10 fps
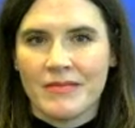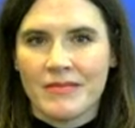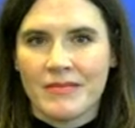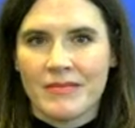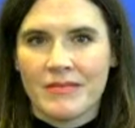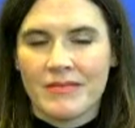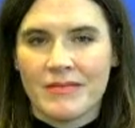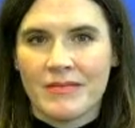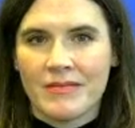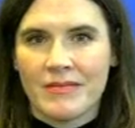
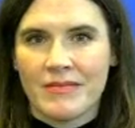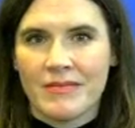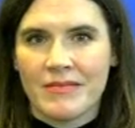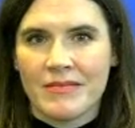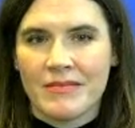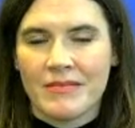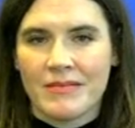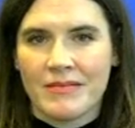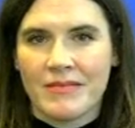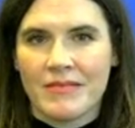
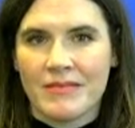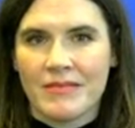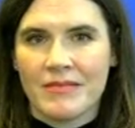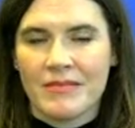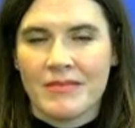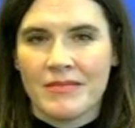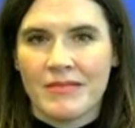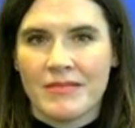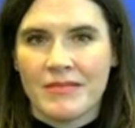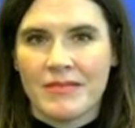(silent)